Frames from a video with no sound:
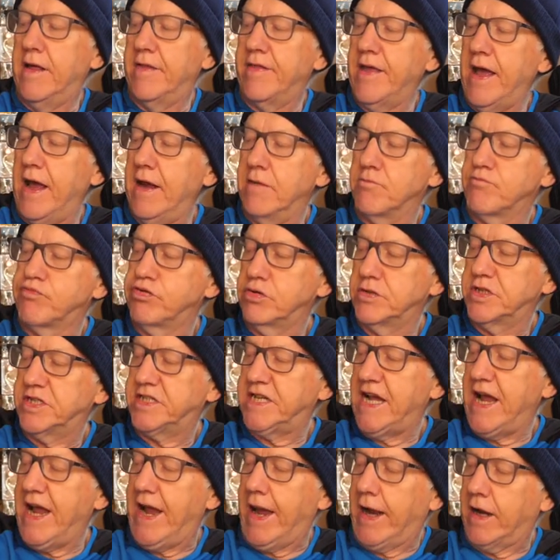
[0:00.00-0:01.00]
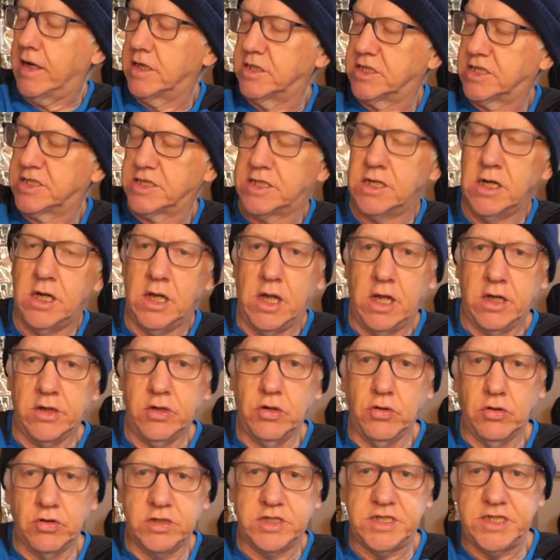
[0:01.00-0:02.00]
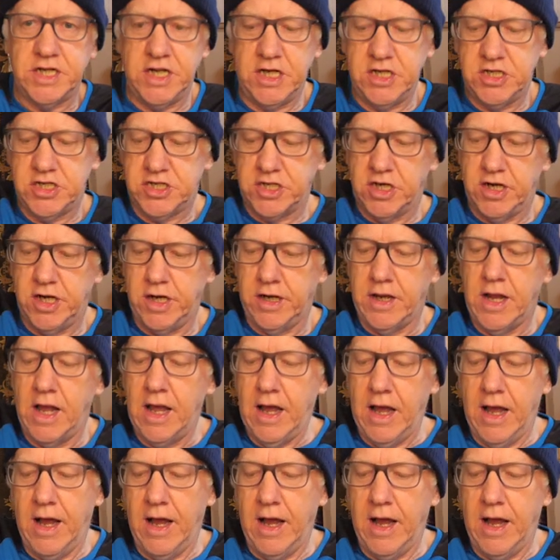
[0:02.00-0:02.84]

that protects your t-shirt,